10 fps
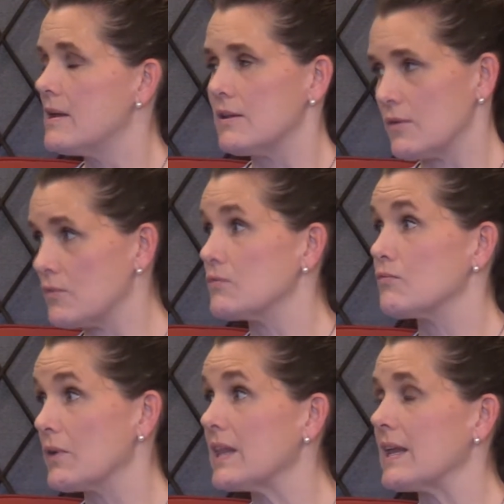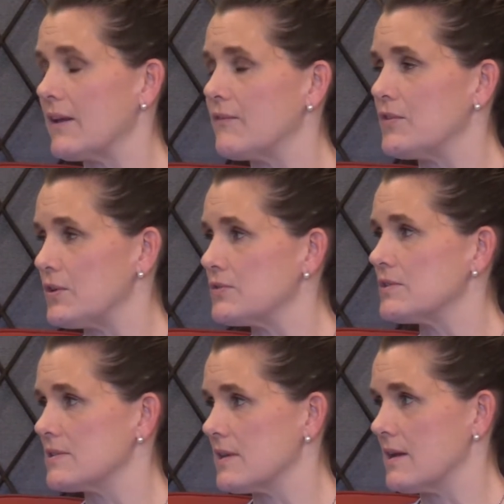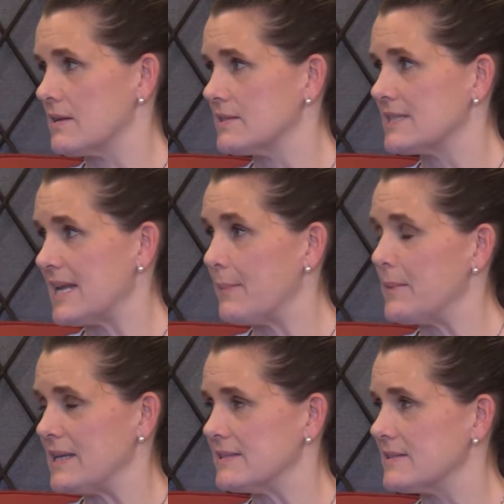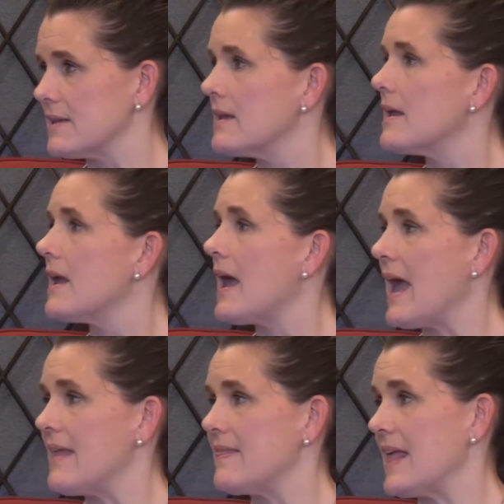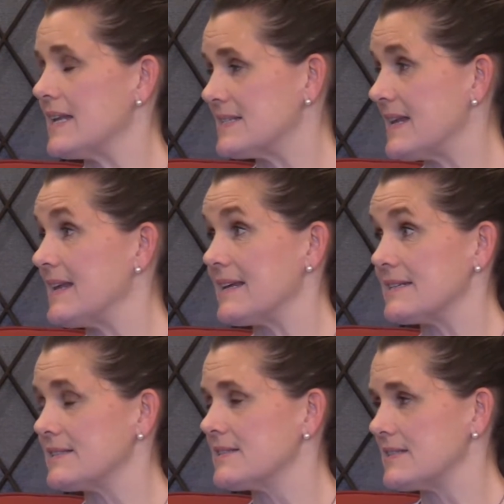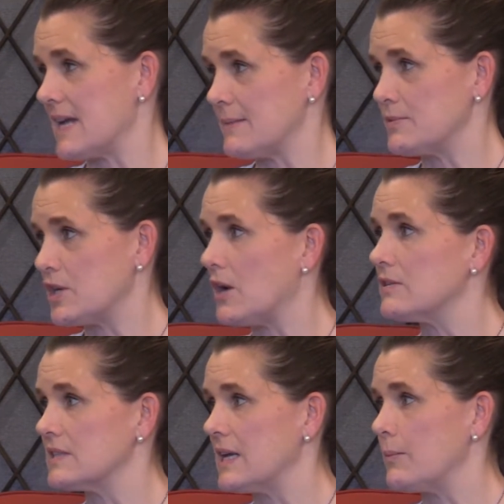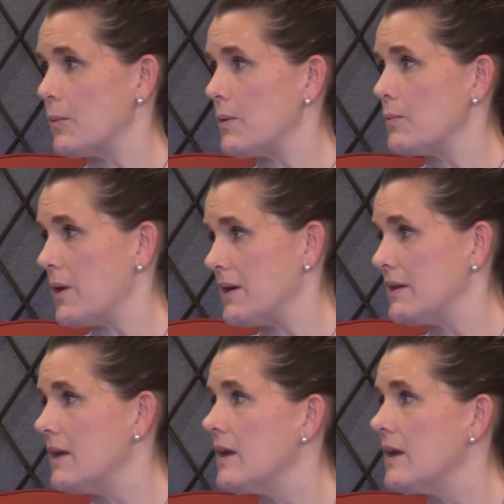you're really confused statements, and then T is time to call 911.